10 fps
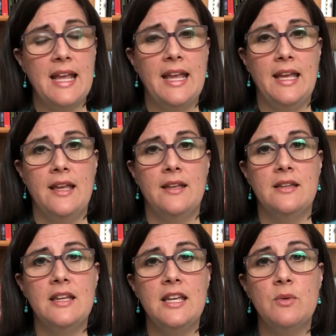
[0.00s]
and
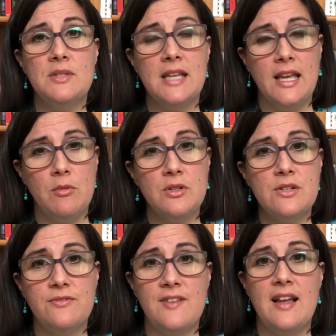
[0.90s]
he was able to
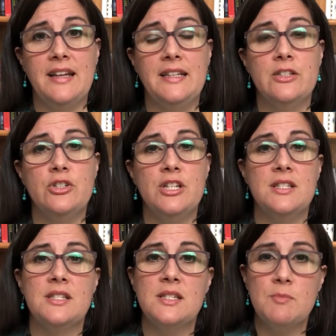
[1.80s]
find
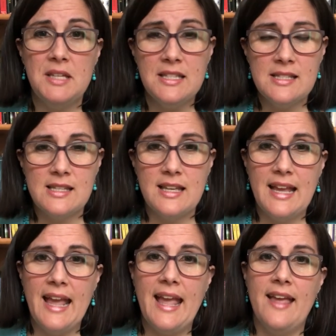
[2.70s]
Jesus's peace
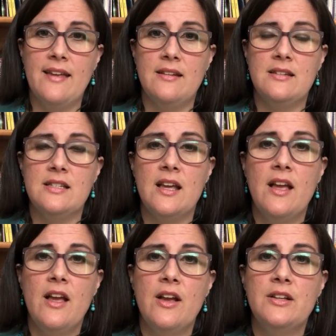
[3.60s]
and
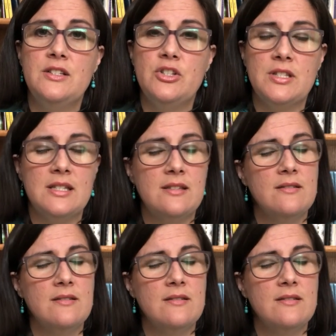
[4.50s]
just